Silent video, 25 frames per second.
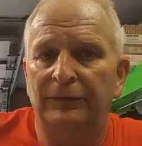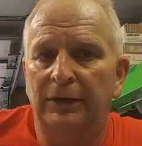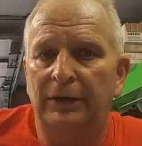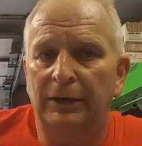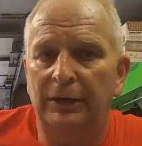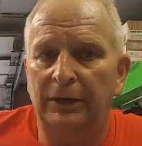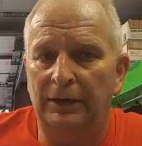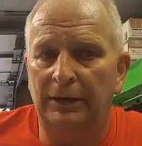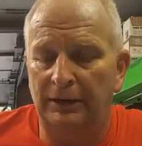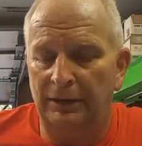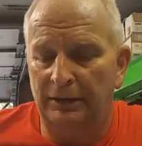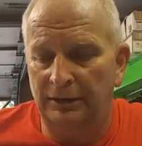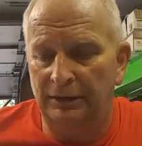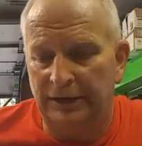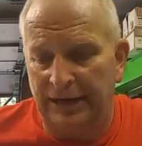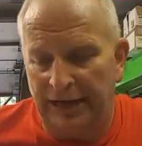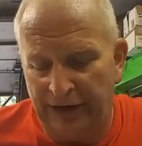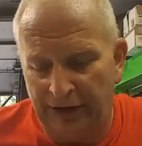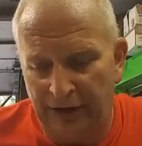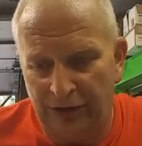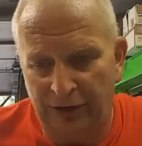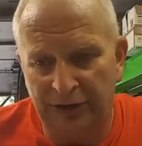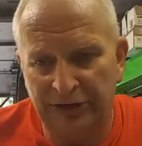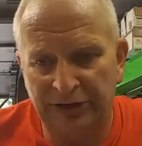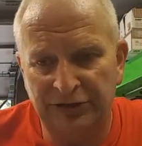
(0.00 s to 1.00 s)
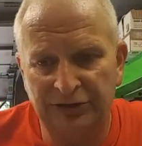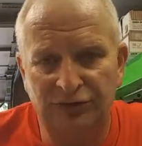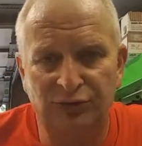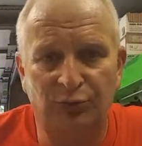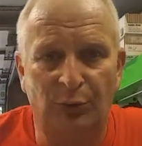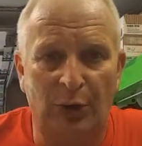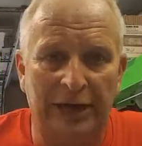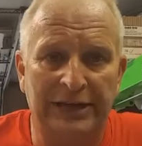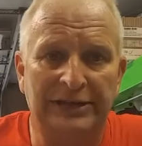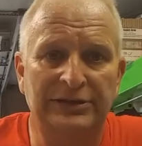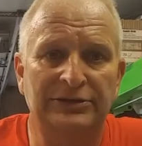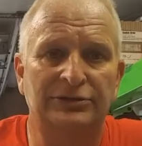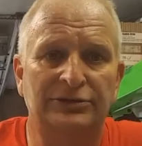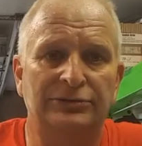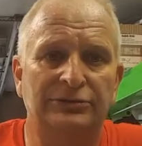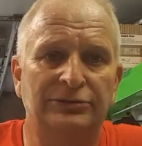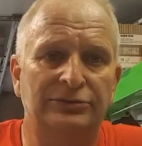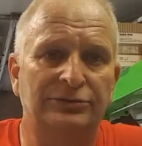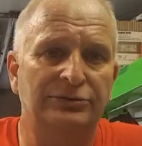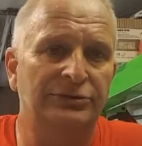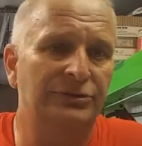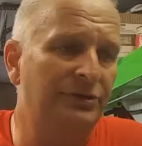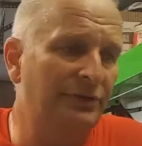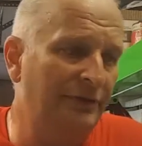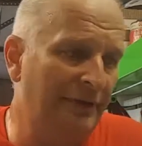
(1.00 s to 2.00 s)
Harry's
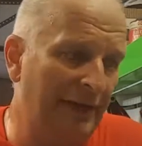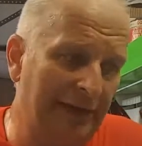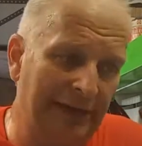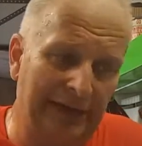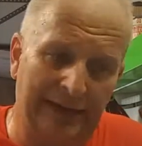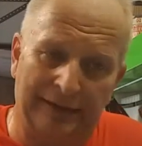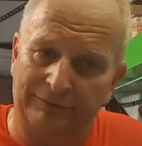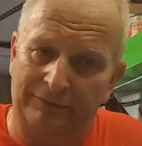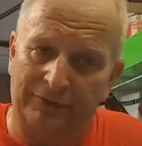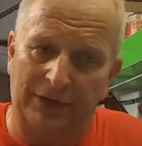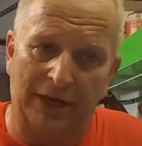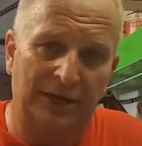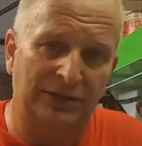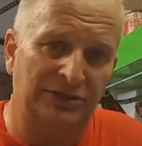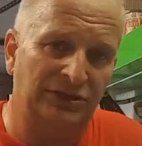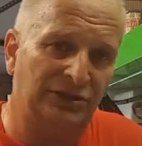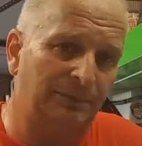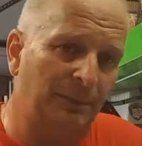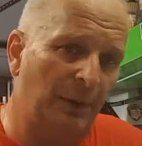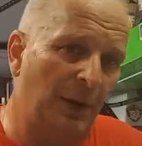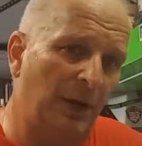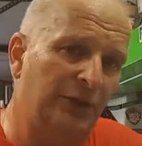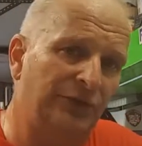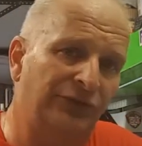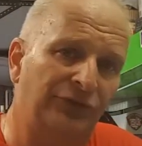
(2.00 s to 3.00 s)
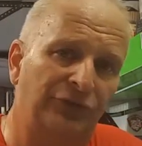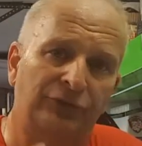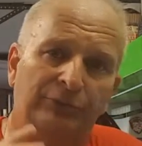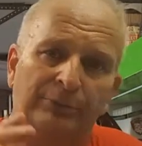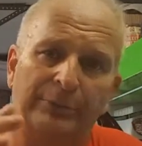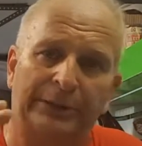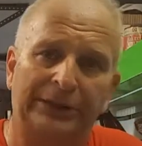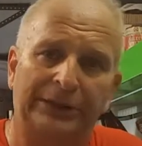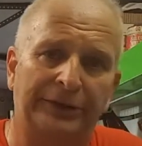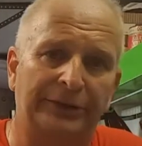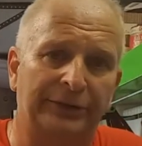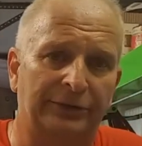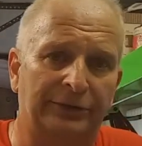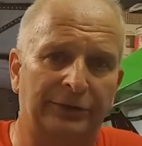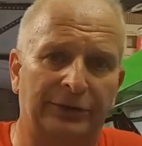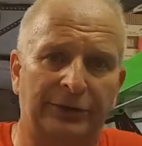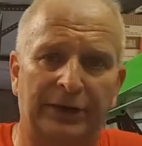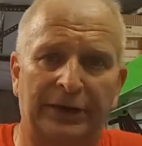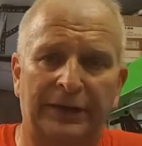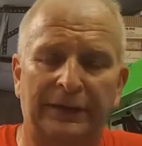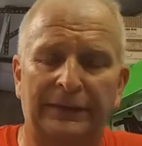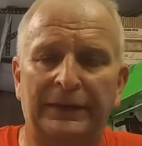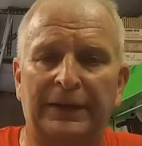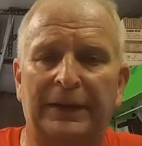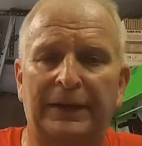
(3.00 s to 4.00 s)
razors. They have not sponsored me or
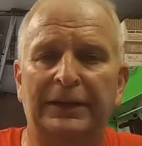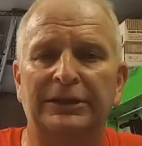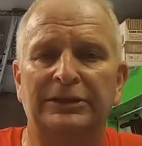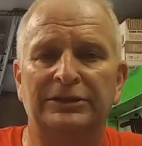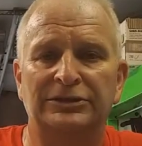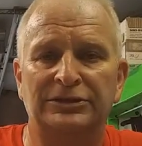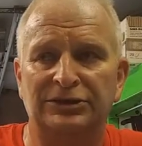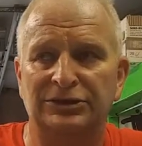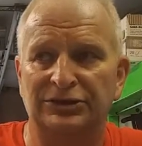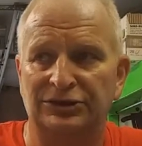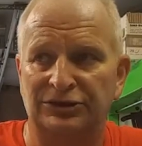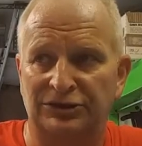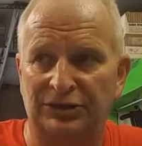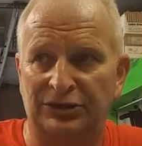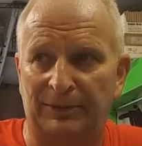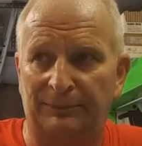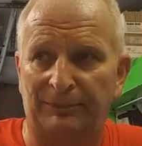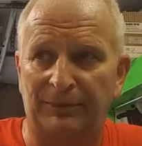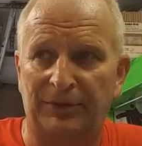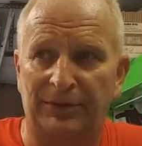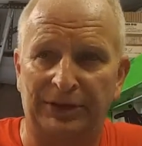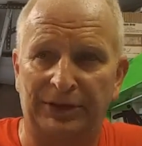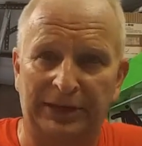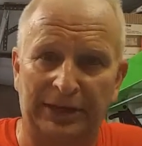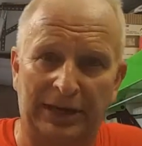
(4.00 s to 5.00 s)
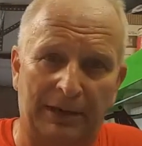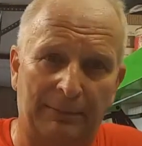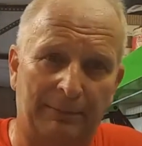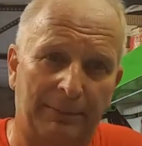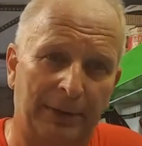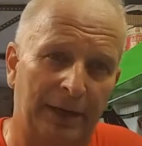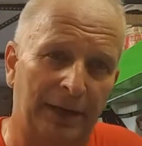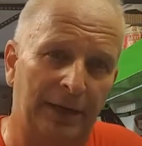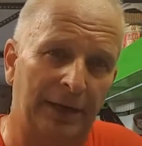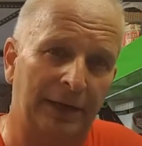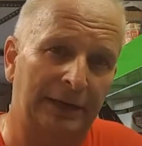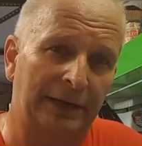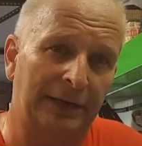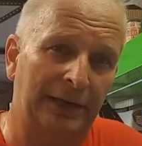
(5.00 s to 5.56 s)
anything. It's just something that I bought, I